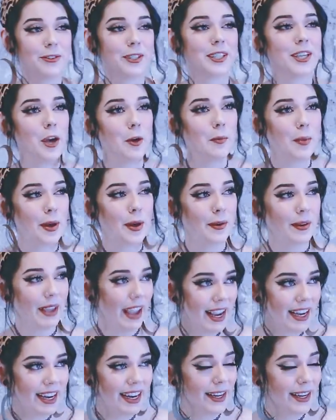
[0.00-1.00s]
Really hope I don't
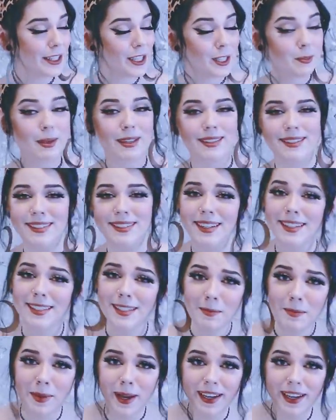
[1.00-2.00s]
hate it. I just spent
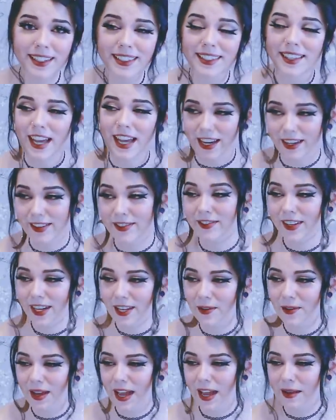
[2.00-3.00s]
60 bucks on a
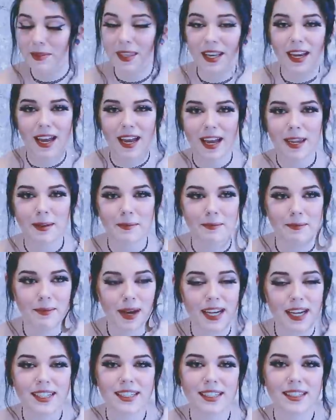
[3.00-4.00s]
video game that I
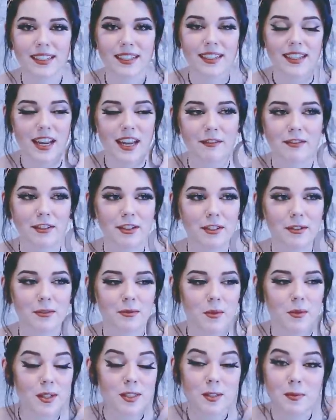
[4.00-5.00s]
might never
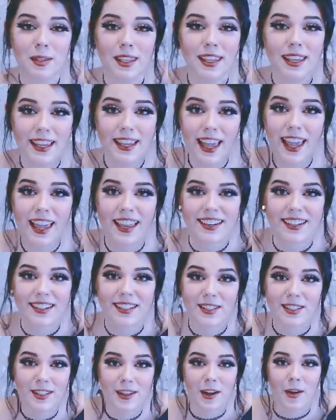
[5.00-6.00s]
want to play again.
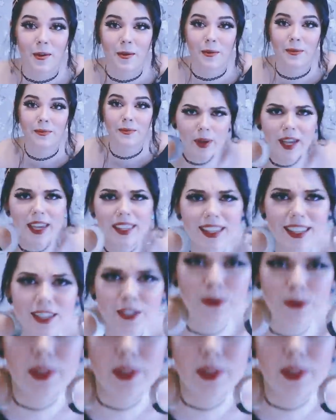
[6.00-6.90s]
So, okay, let's